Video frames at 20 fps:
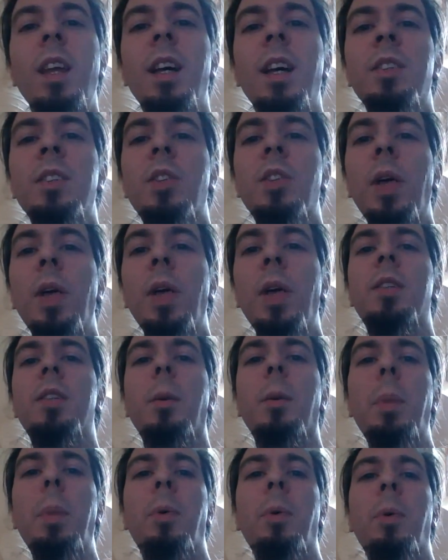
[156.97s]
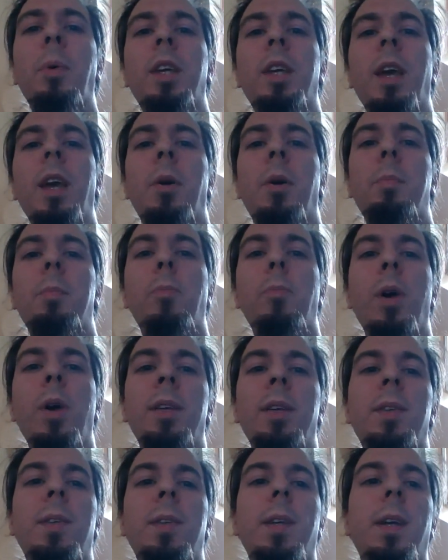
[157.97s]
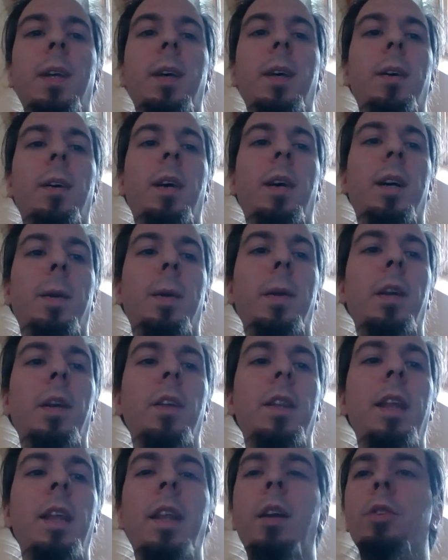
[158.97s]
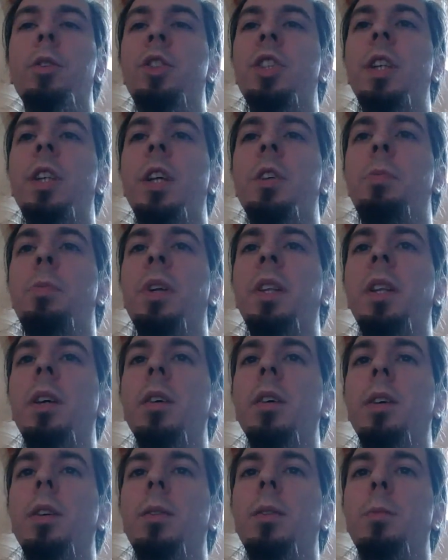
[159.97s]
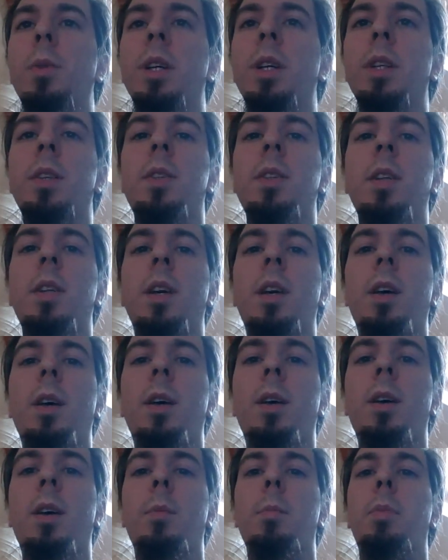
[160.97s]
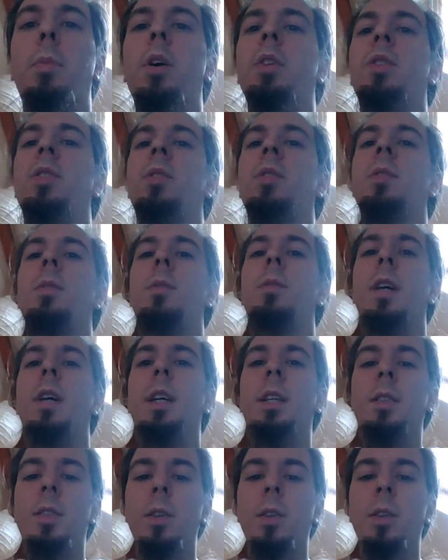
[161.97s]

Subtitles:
And so, yeah, some people came up with, I think, an analogy that's pretty good with a bus, right?